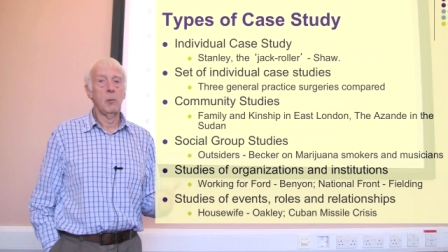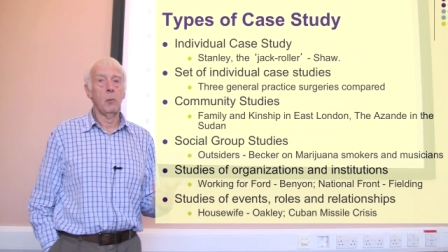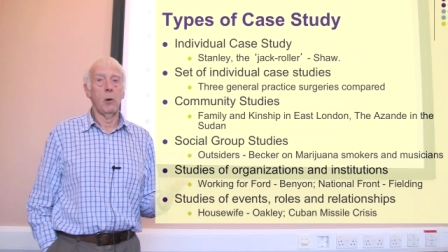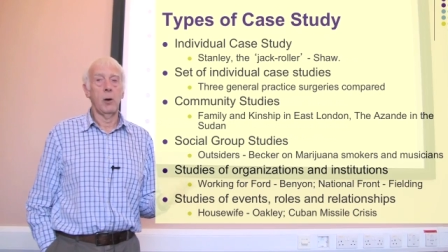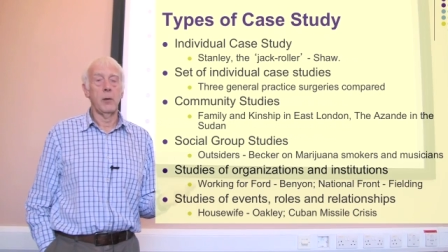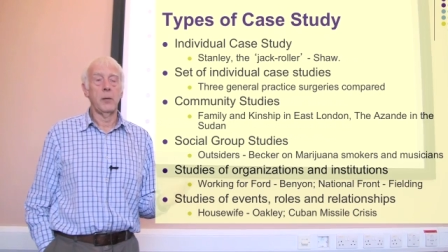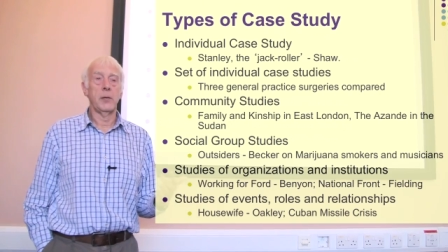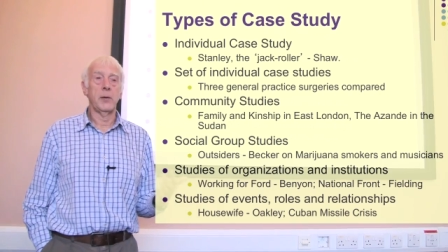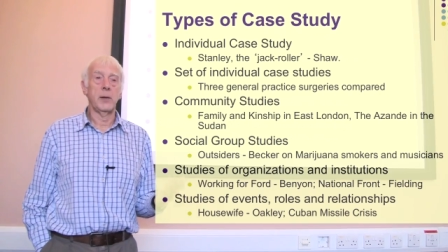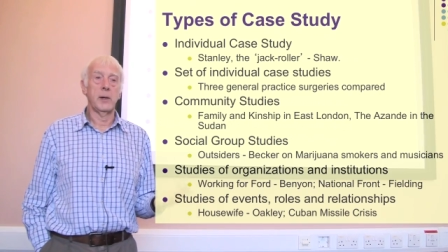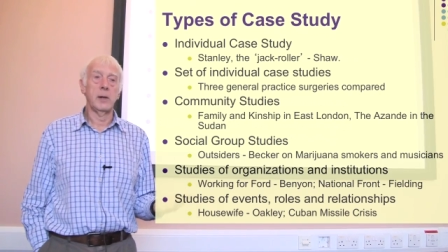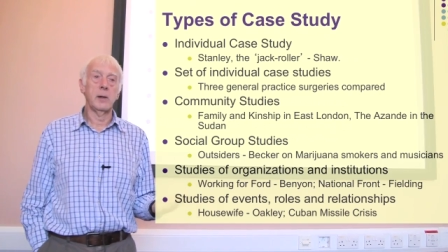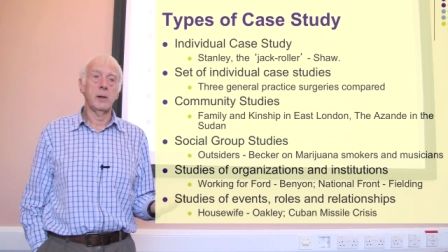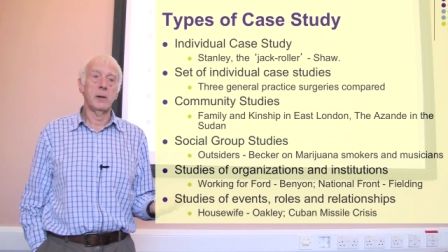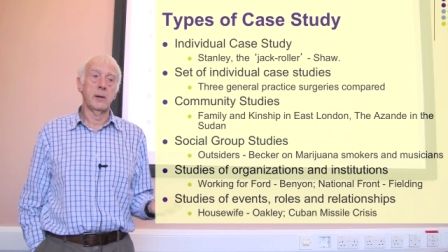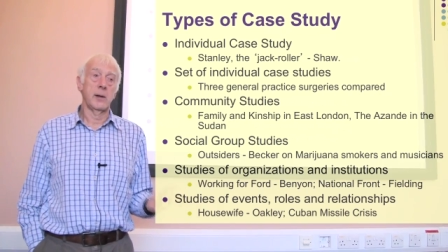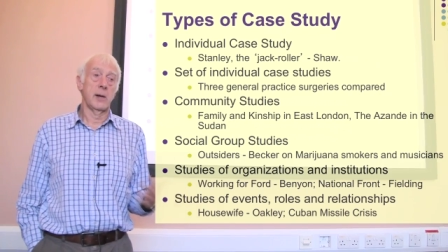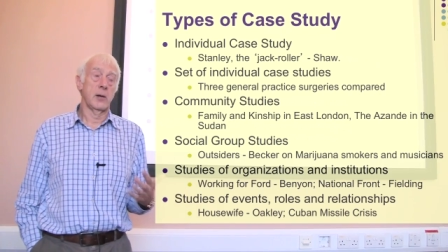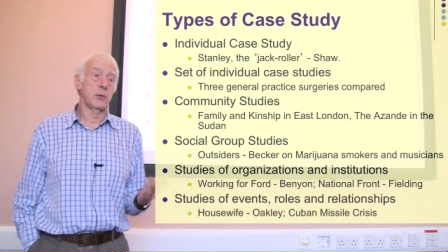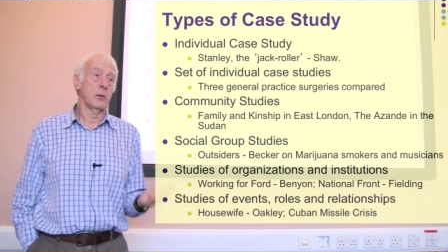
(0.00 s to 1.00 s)
what the
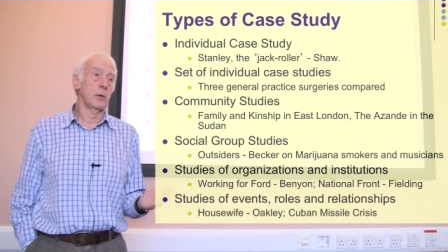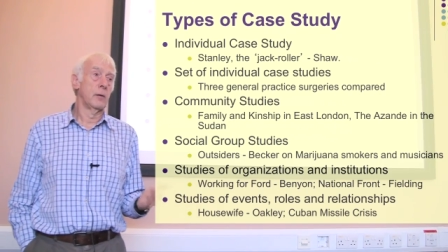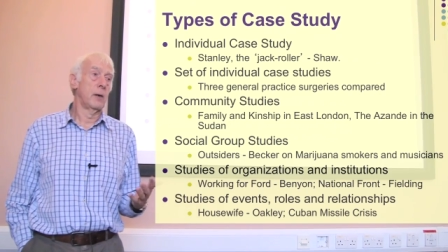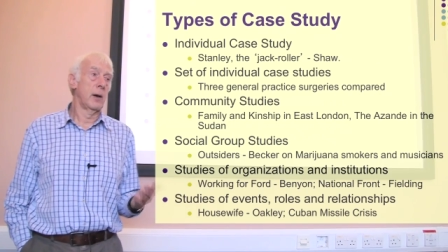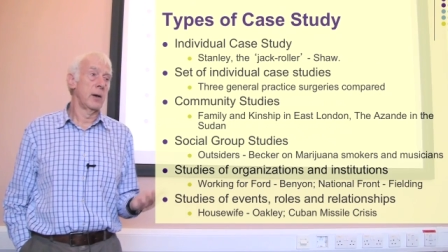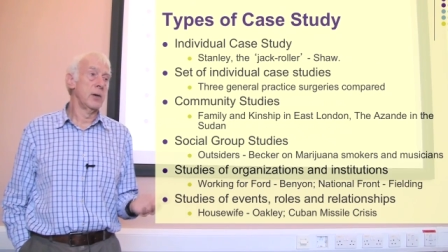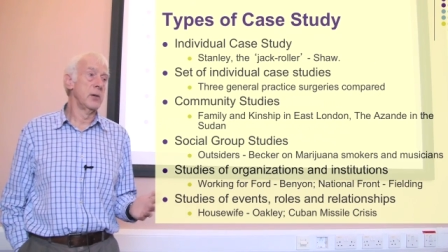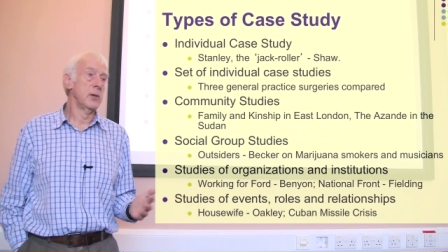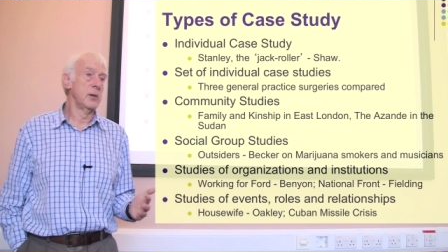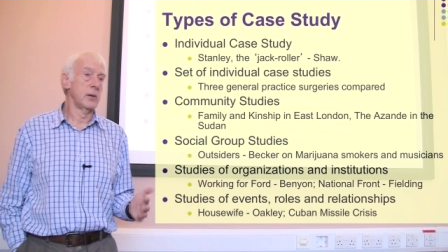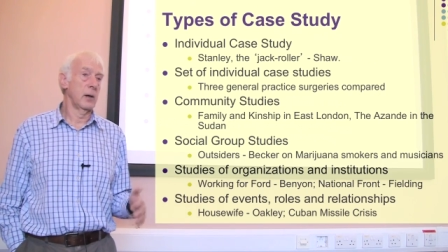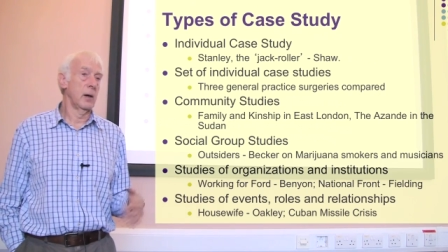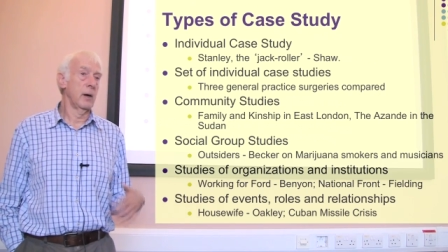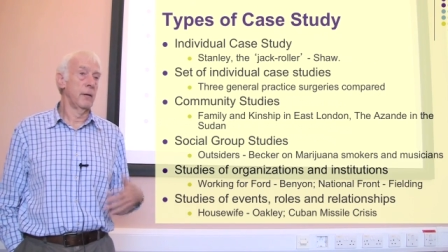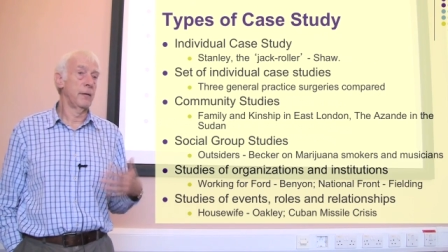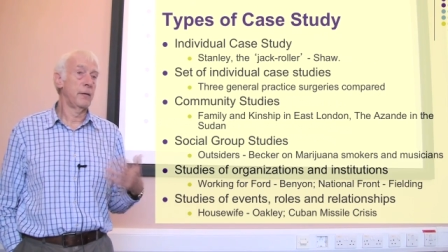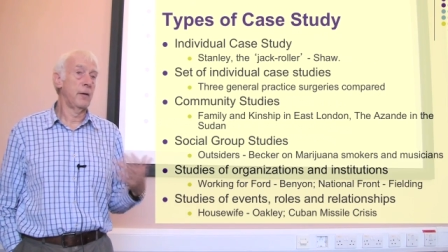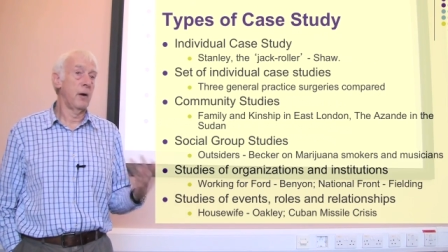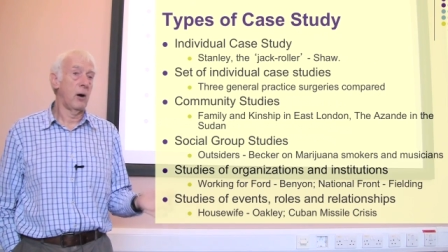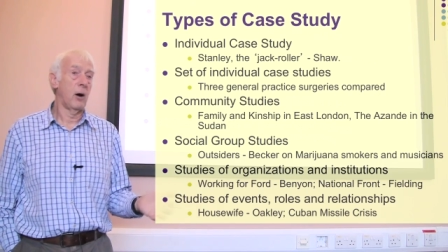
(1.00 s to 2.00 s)
National Front is a
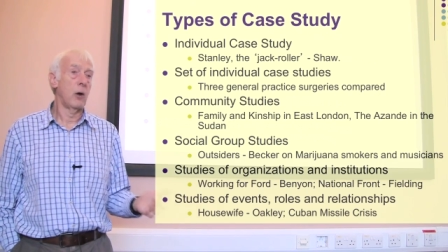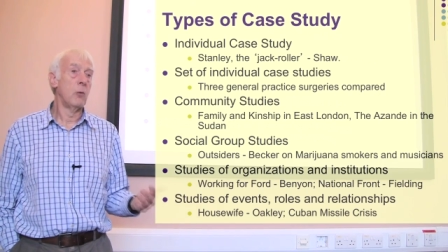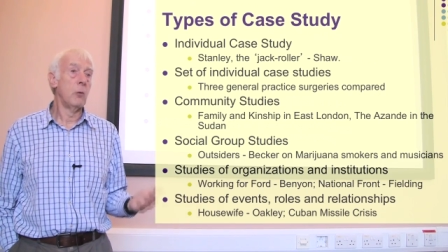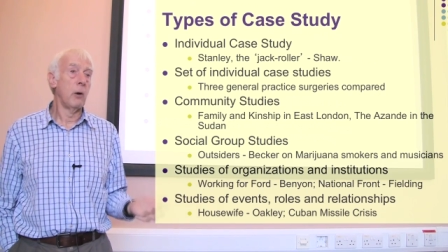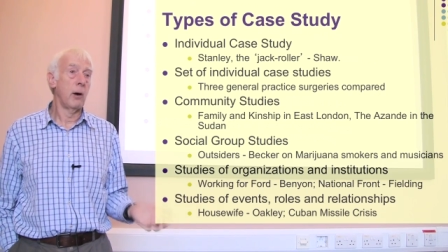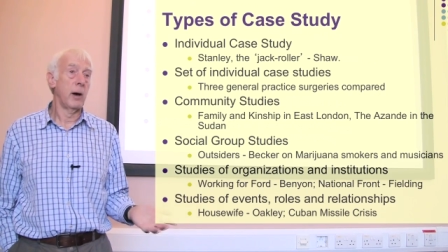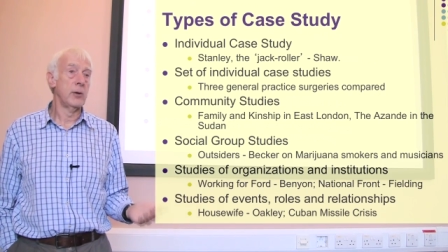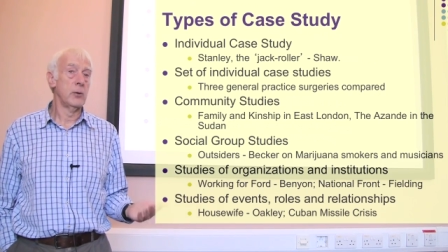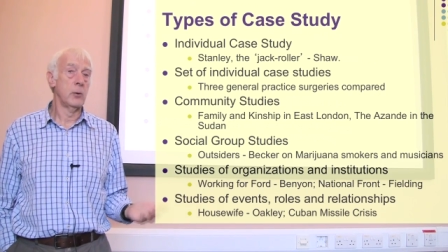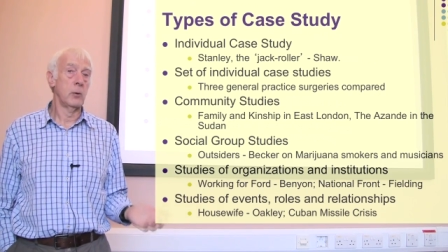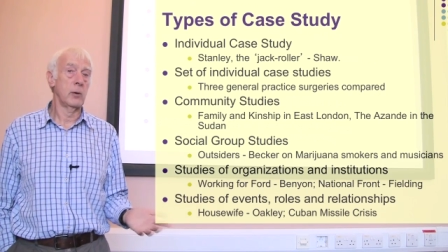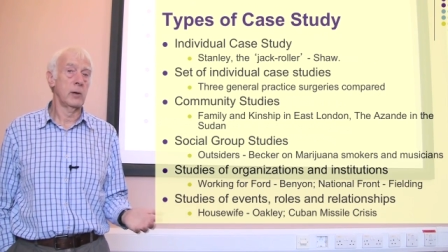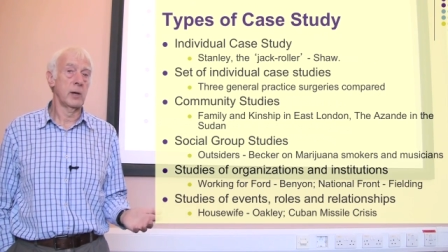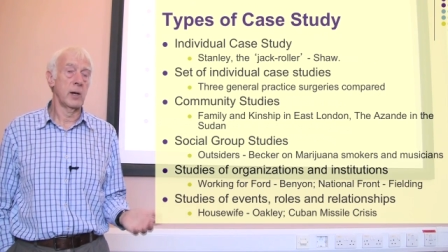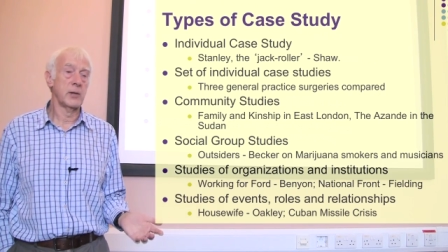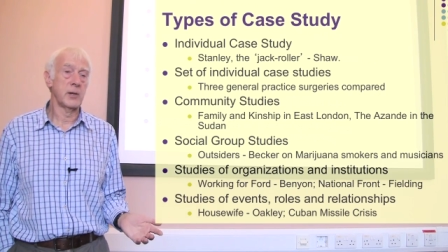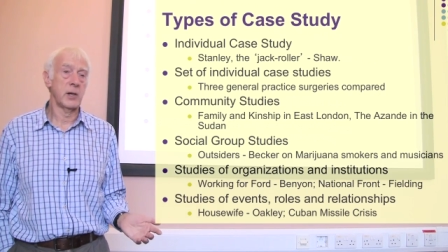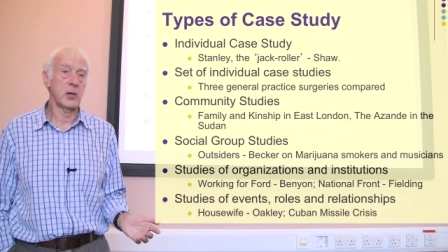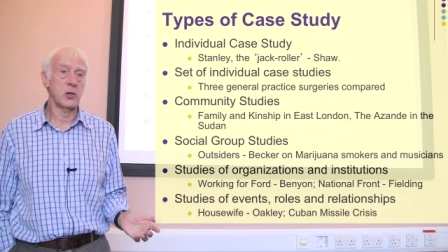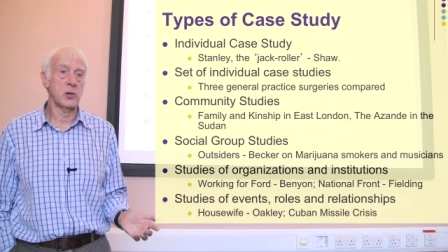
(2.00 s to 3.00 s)
far-right
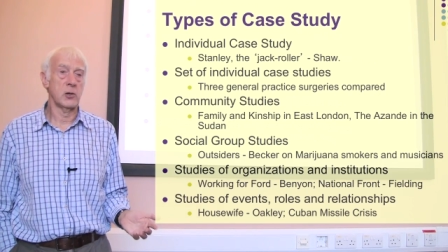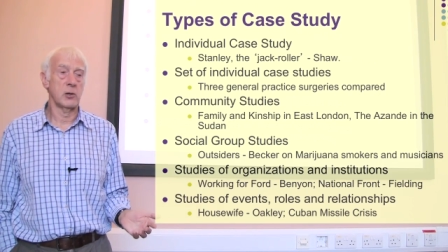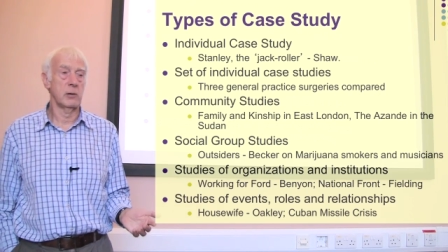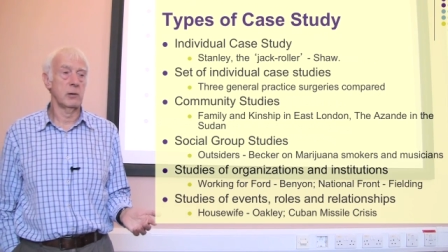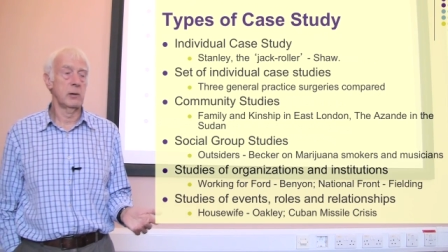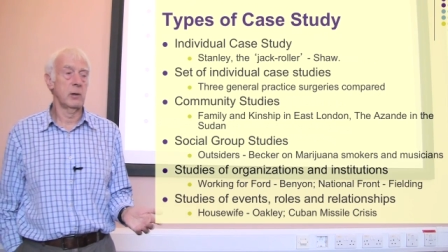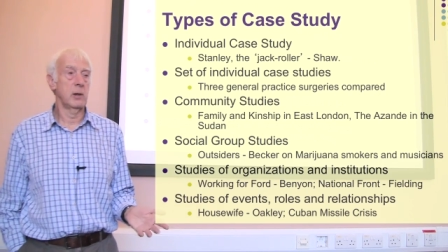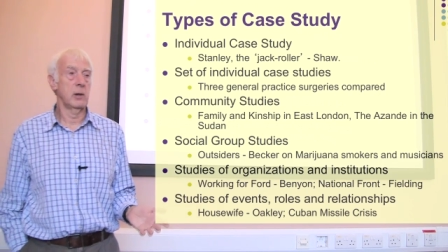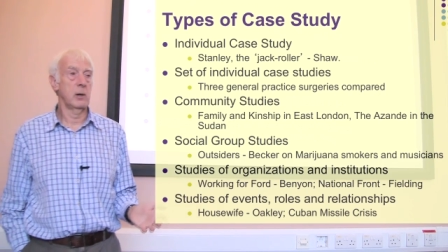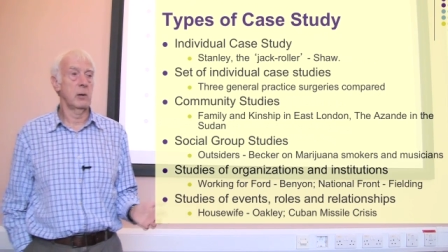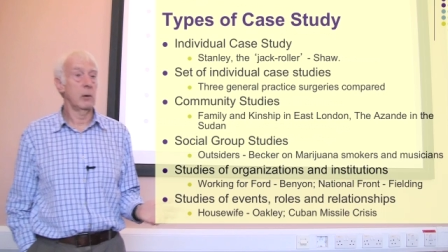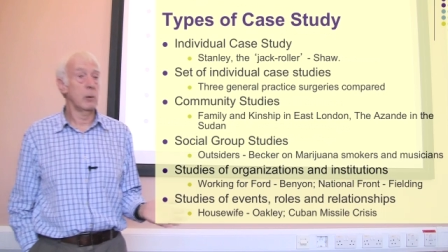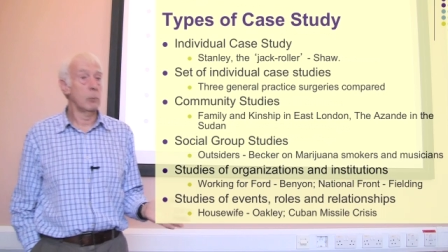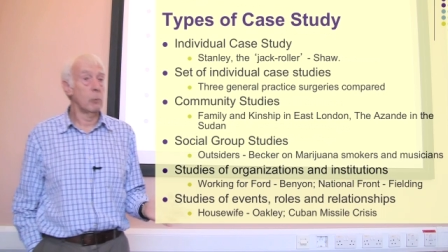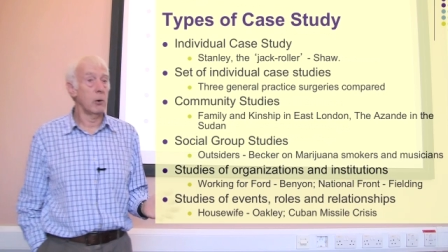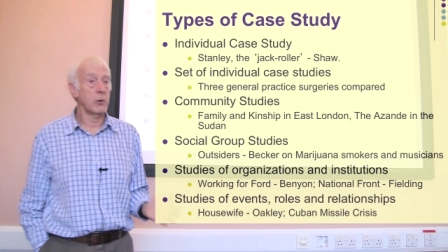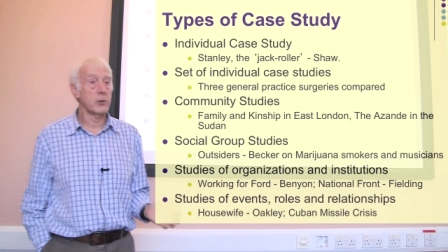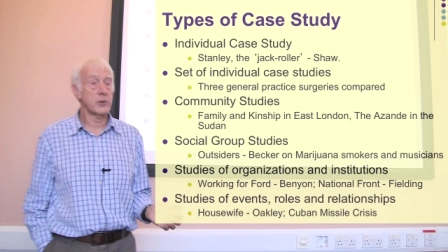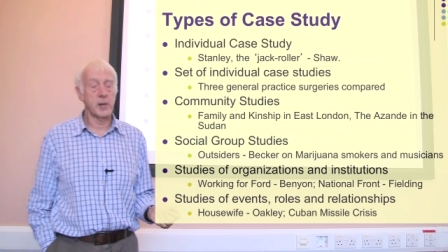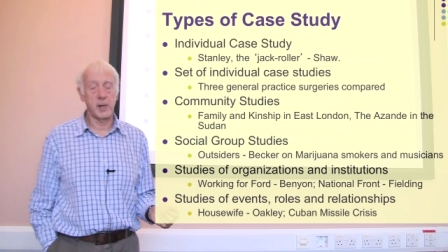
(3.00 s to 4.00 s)
organisation, or it
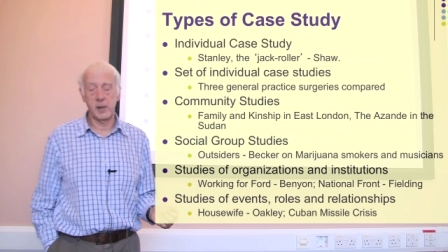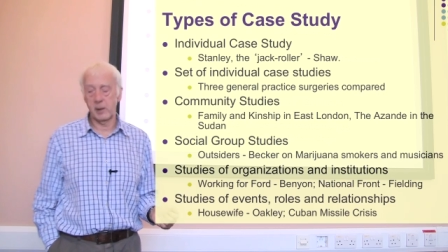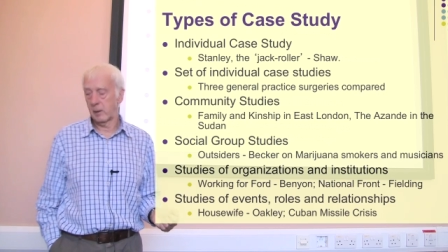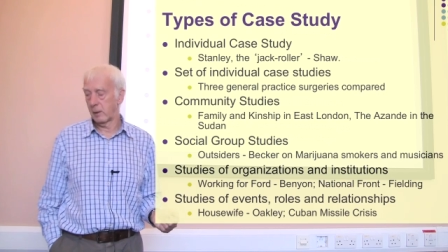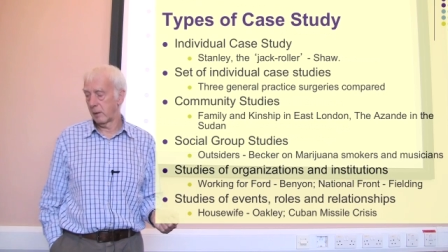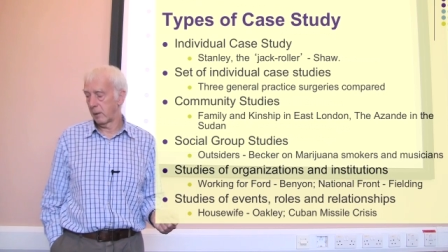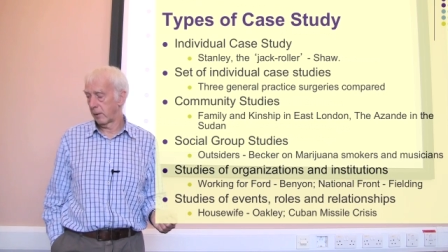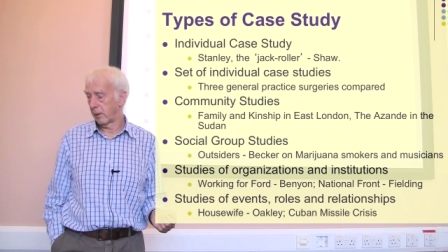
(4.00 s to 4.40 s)
was then.